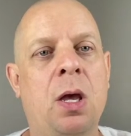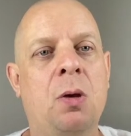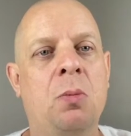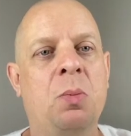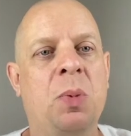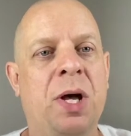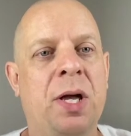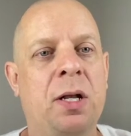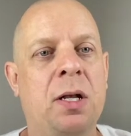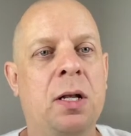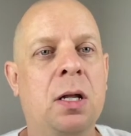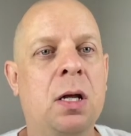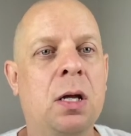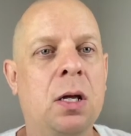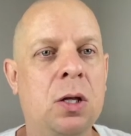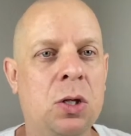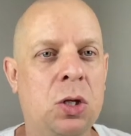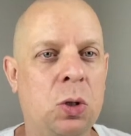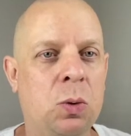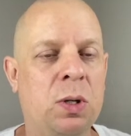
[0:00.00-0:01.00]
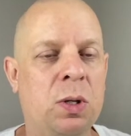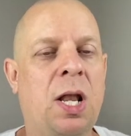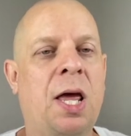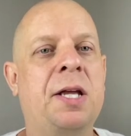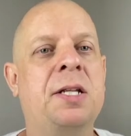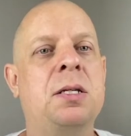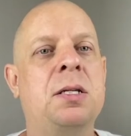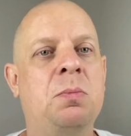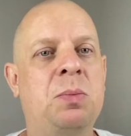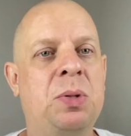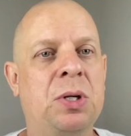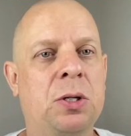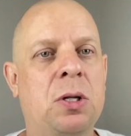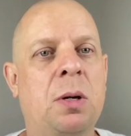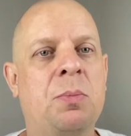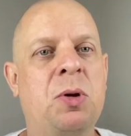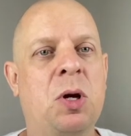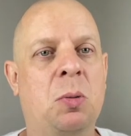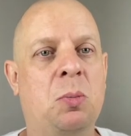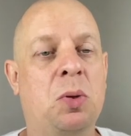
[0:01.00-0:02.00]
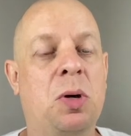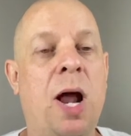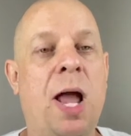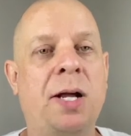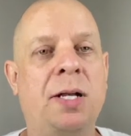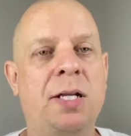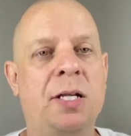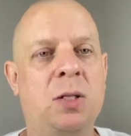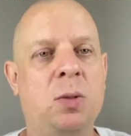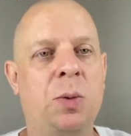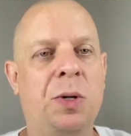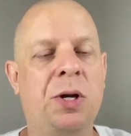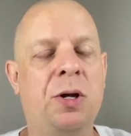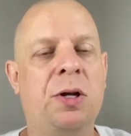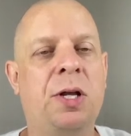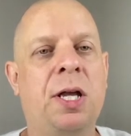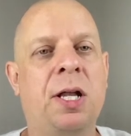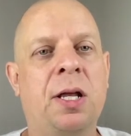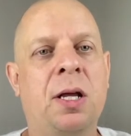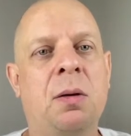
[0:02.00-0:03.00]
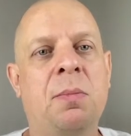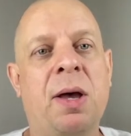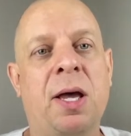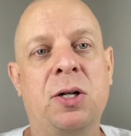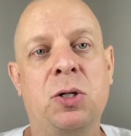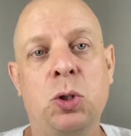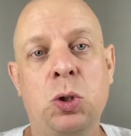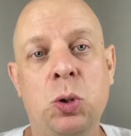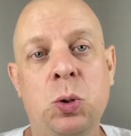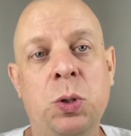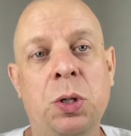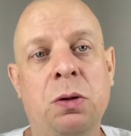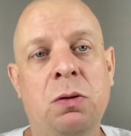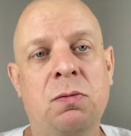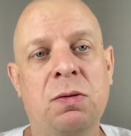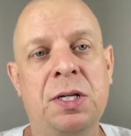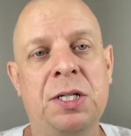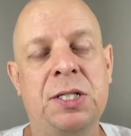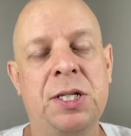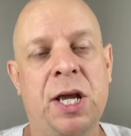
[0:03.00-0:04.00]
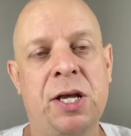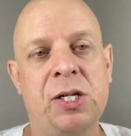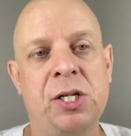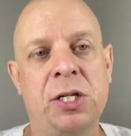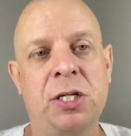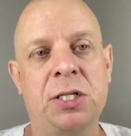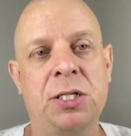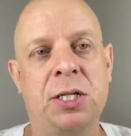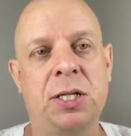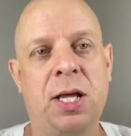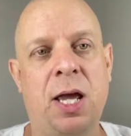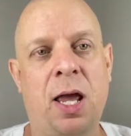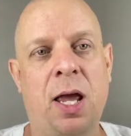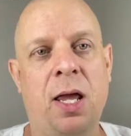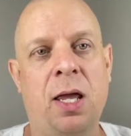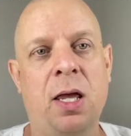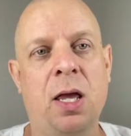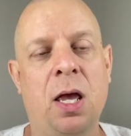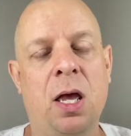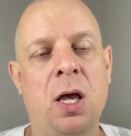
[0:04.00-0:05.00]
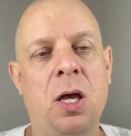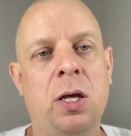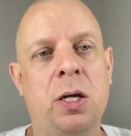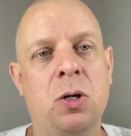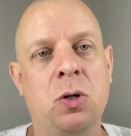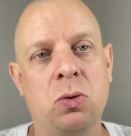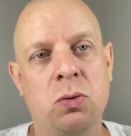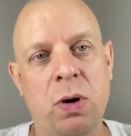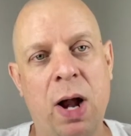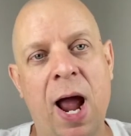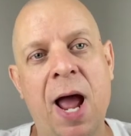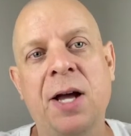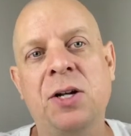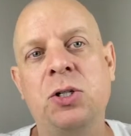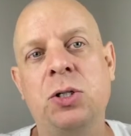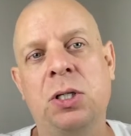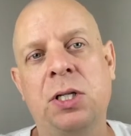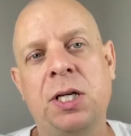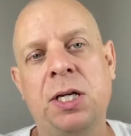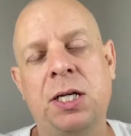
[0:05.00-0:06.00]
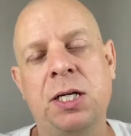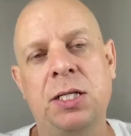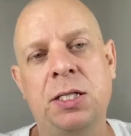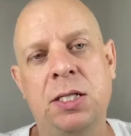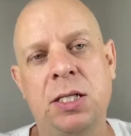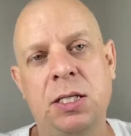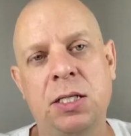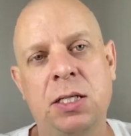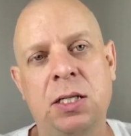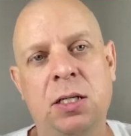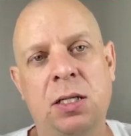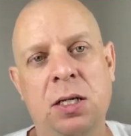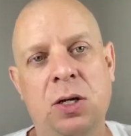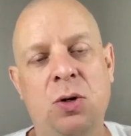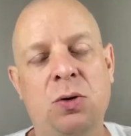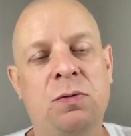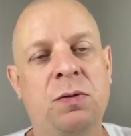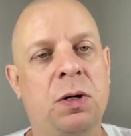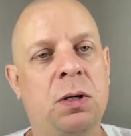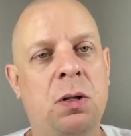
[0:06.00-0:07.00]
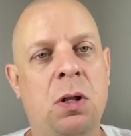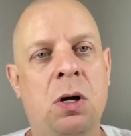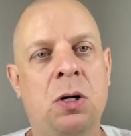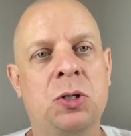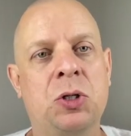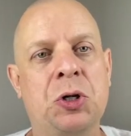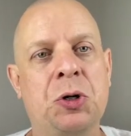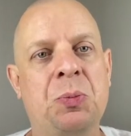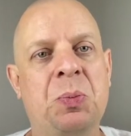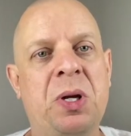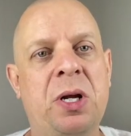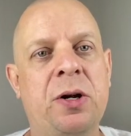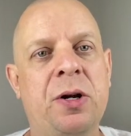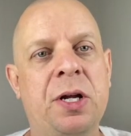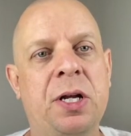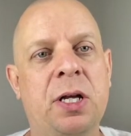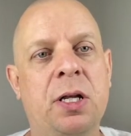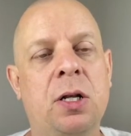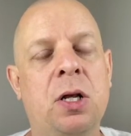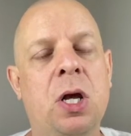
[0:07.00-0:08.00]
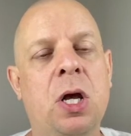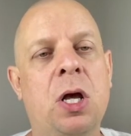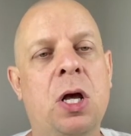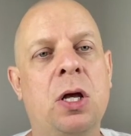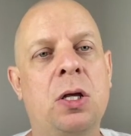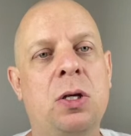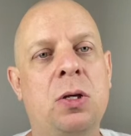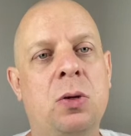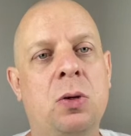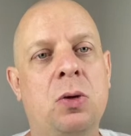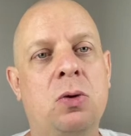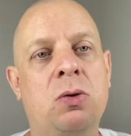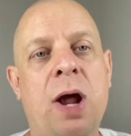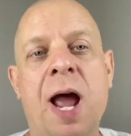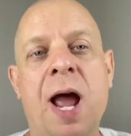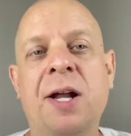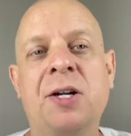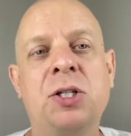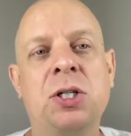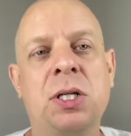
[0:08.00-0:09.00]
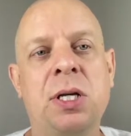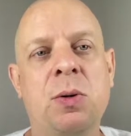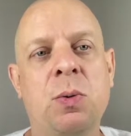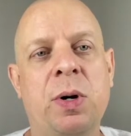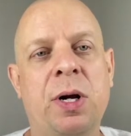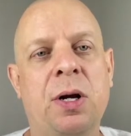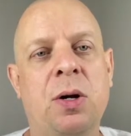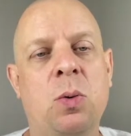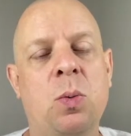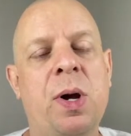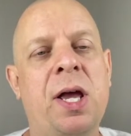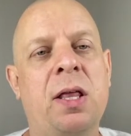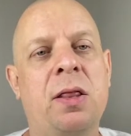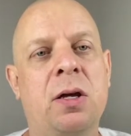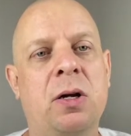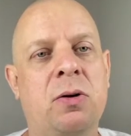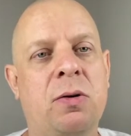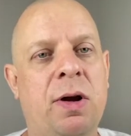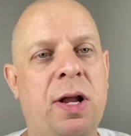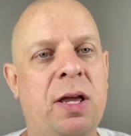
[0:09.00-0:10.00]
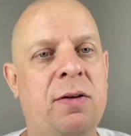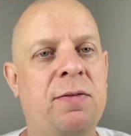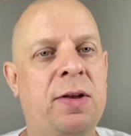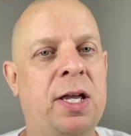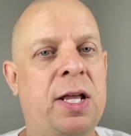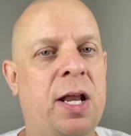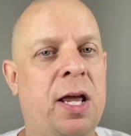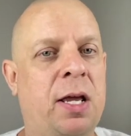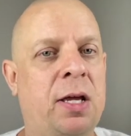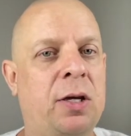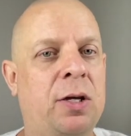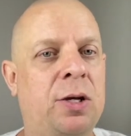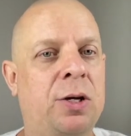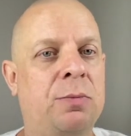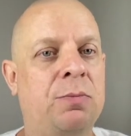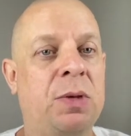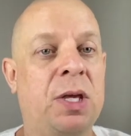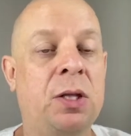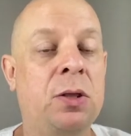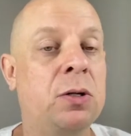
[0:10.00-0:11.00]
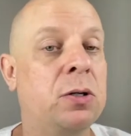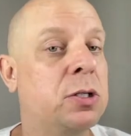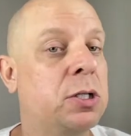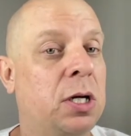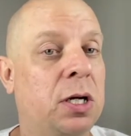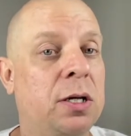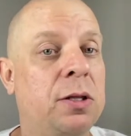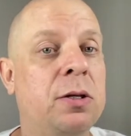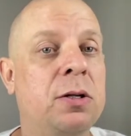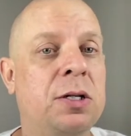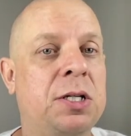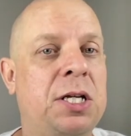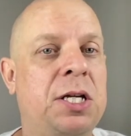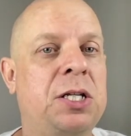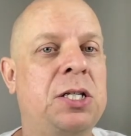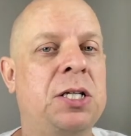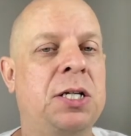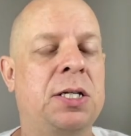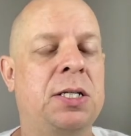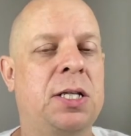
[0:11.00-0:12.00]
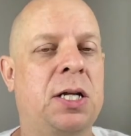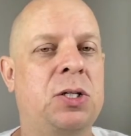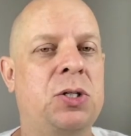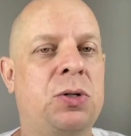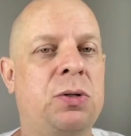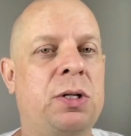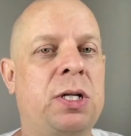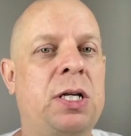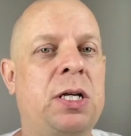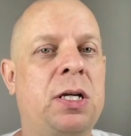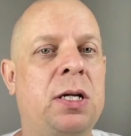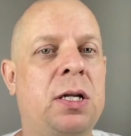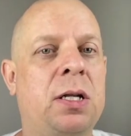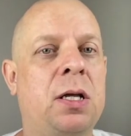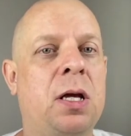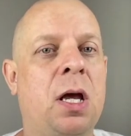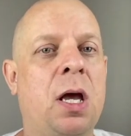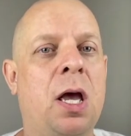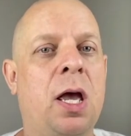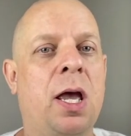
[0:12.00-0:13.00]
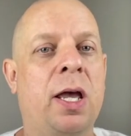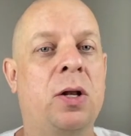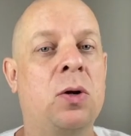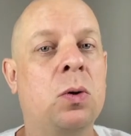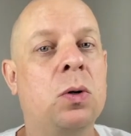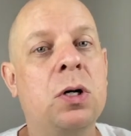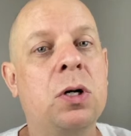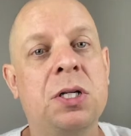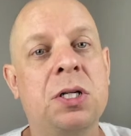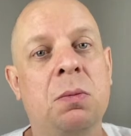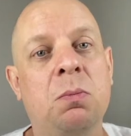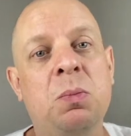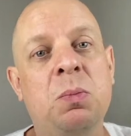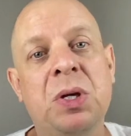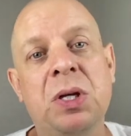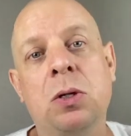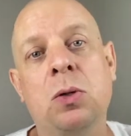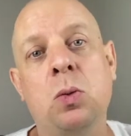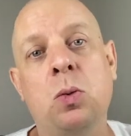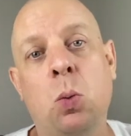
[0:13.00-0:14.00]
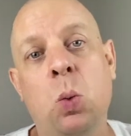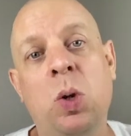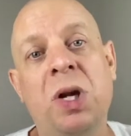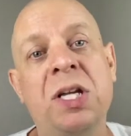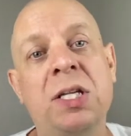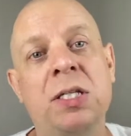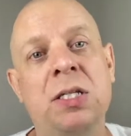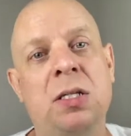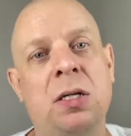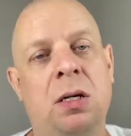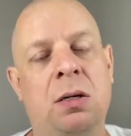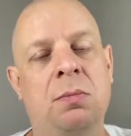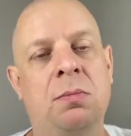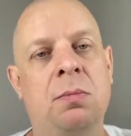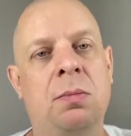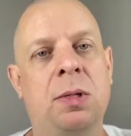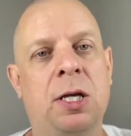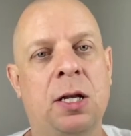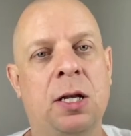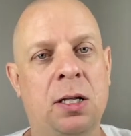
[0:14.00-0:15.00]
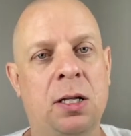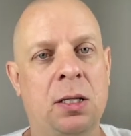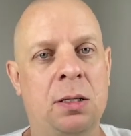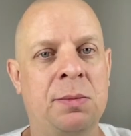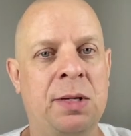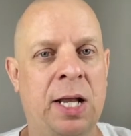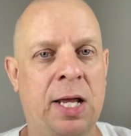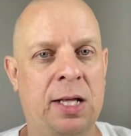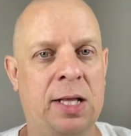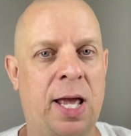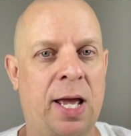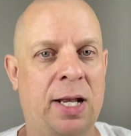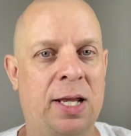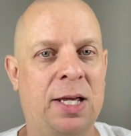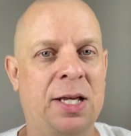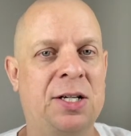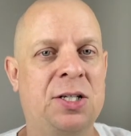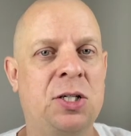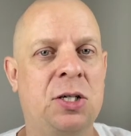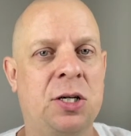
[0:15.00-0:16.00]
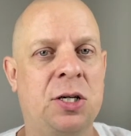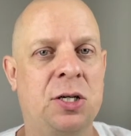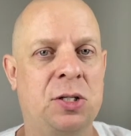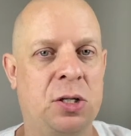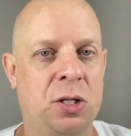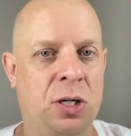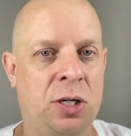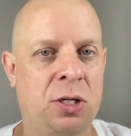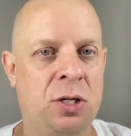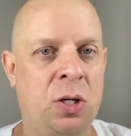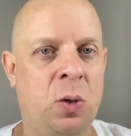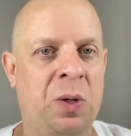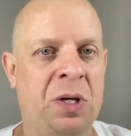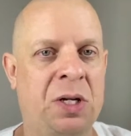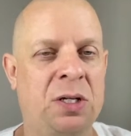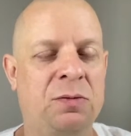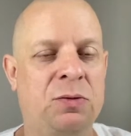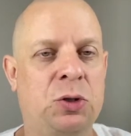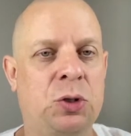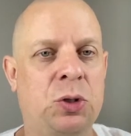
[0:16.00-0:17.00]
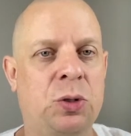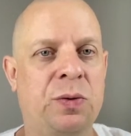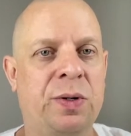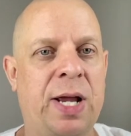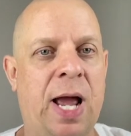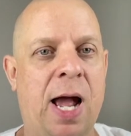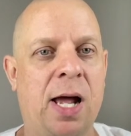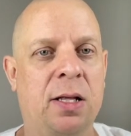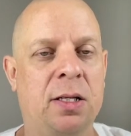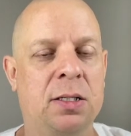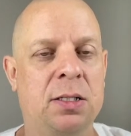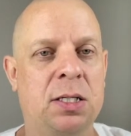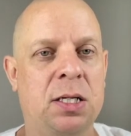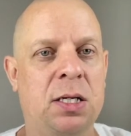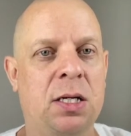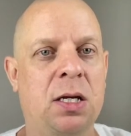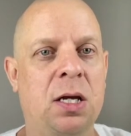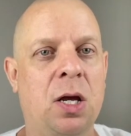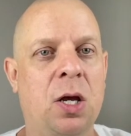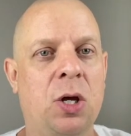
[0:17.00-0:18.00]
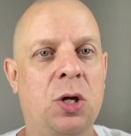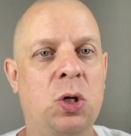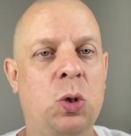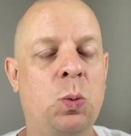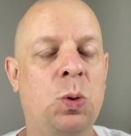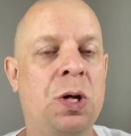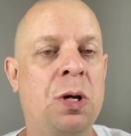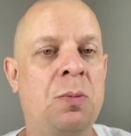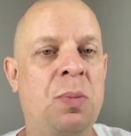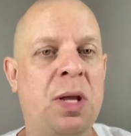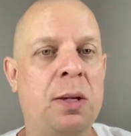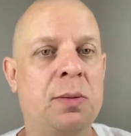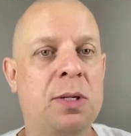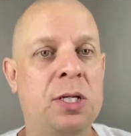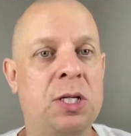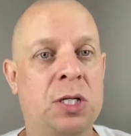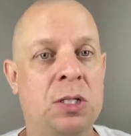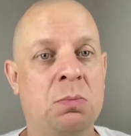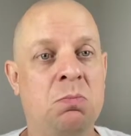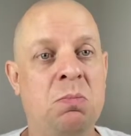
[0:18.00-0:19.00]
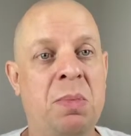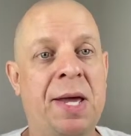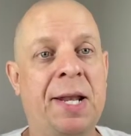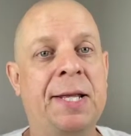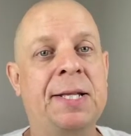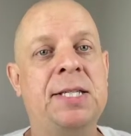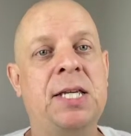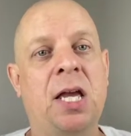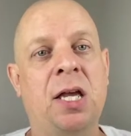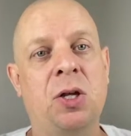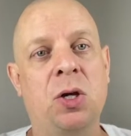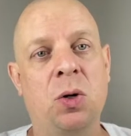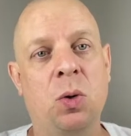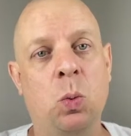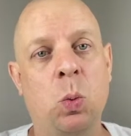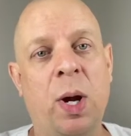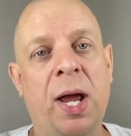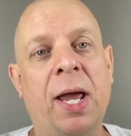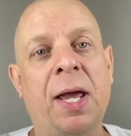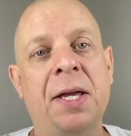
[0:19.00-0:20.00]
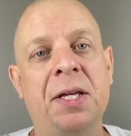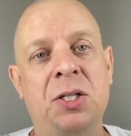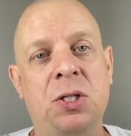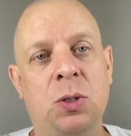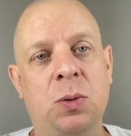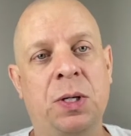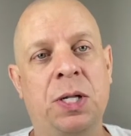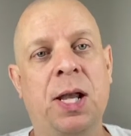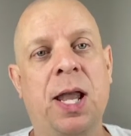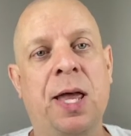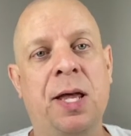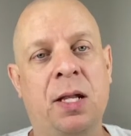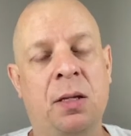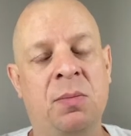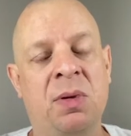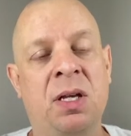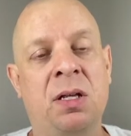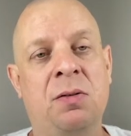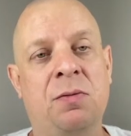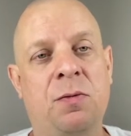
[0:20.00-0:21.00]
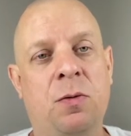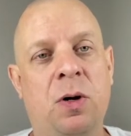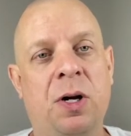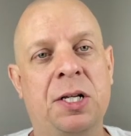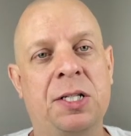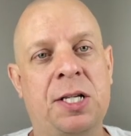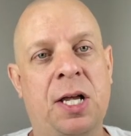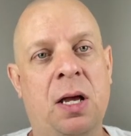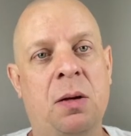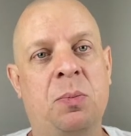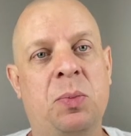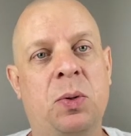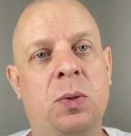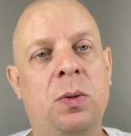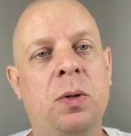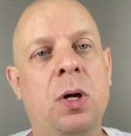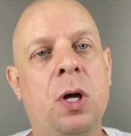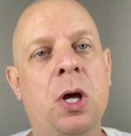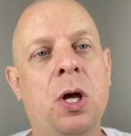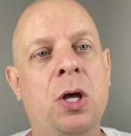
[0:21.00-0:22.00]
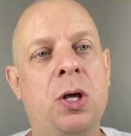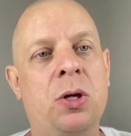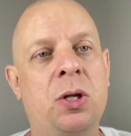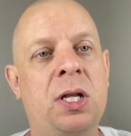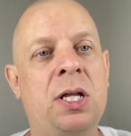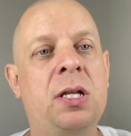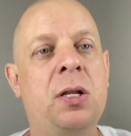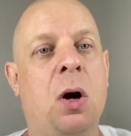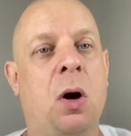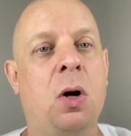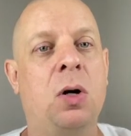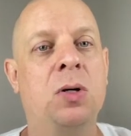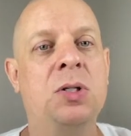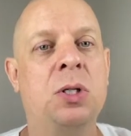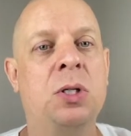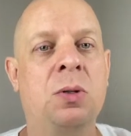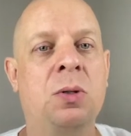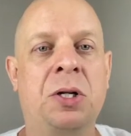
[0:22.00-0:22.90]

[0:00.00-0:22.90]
But you would like to build up your practice where you're getting about 2 or 3 sessions a day. Gradually, consistently over a long-term period, you'll gradually wear away the craving and anger. And there's other teachings that you need in order to build wisdom and eliminate that ignorance or unknowing of true reality. You wouldn't be able to just meditate your way to enlightenment, for example. You need to also